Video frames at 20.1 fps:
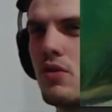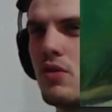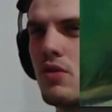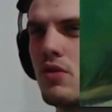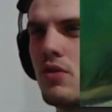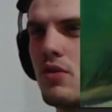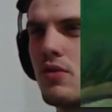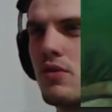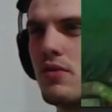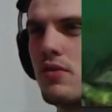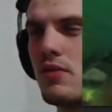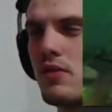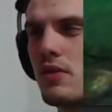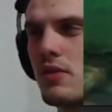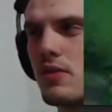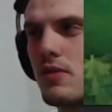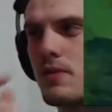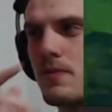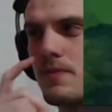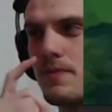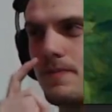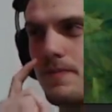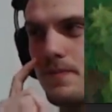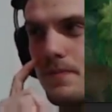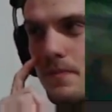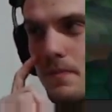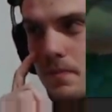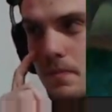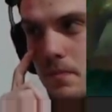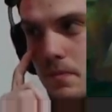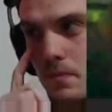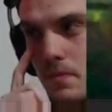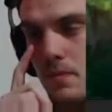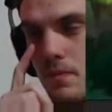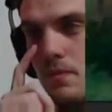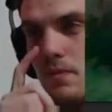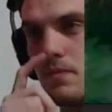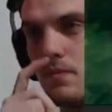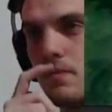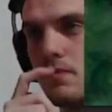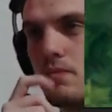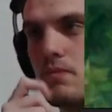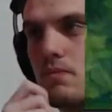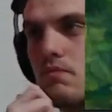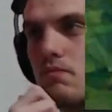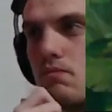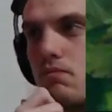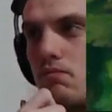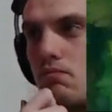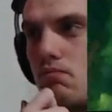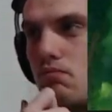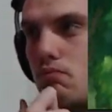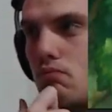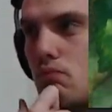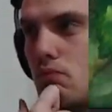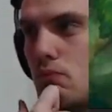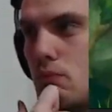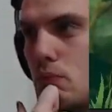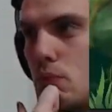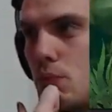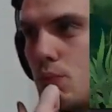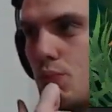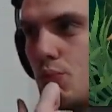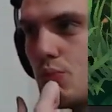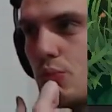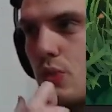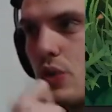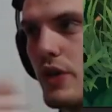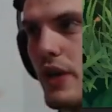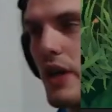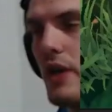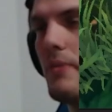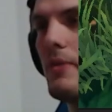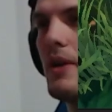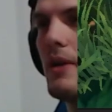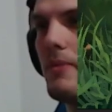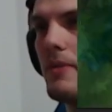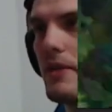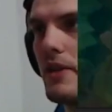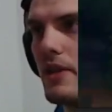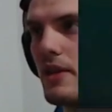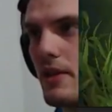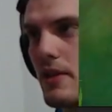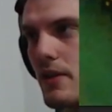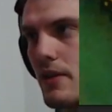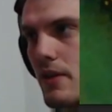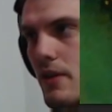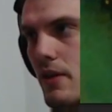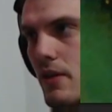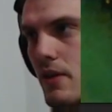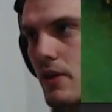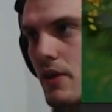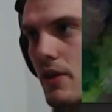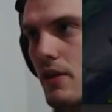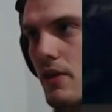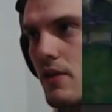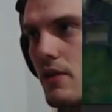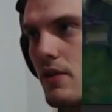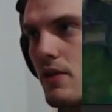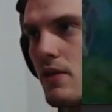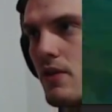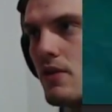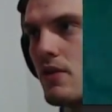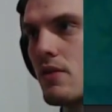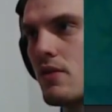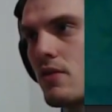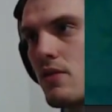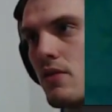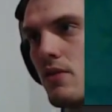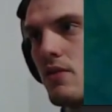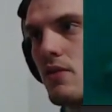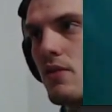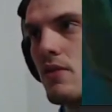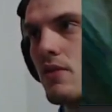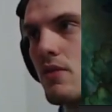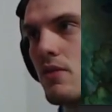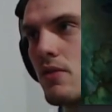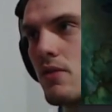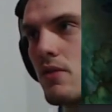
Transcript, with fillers: So typically, see, that's why Okay, I mean. yeah, so this is typically how my settings are.